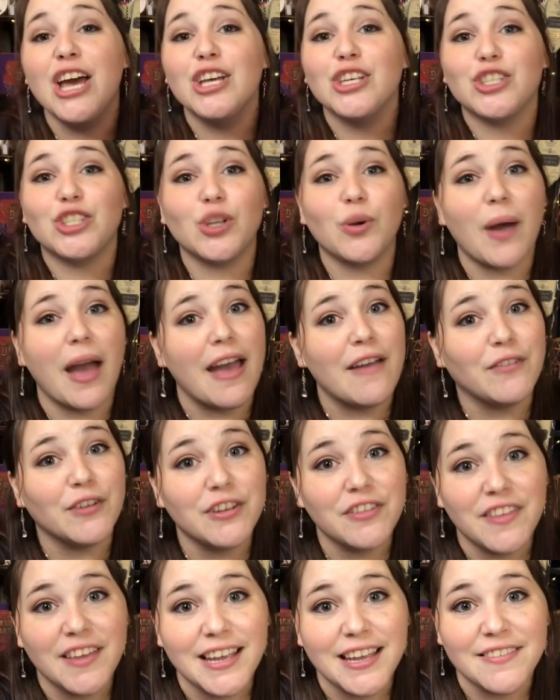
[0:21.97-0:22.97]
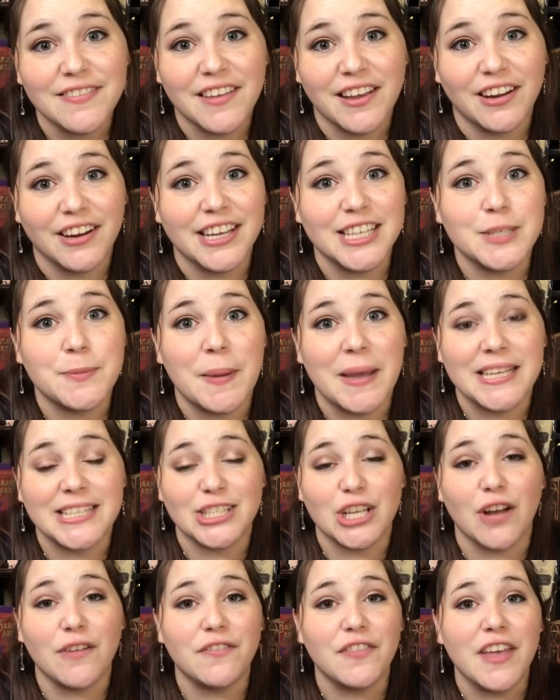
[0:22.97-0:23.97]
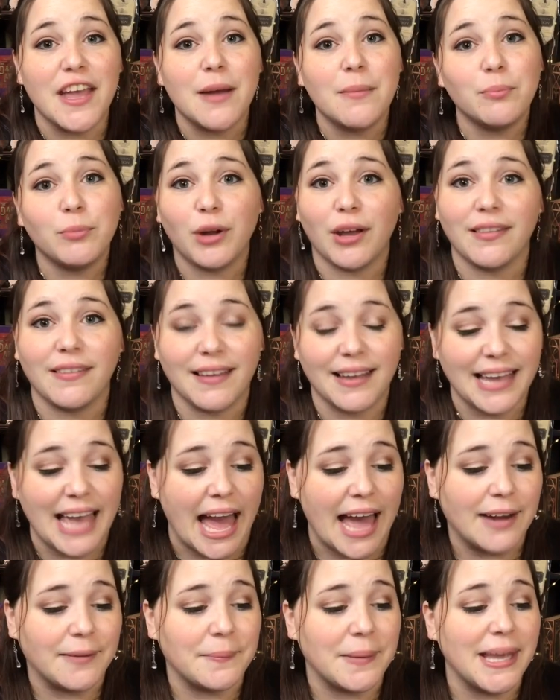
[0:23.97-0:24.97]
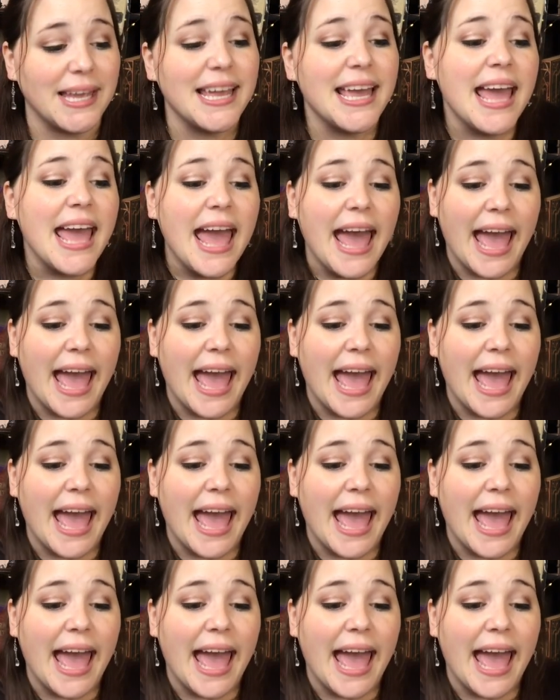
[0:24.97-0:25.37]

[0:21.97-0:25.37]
So everything in there is based off the Umbrella Academy.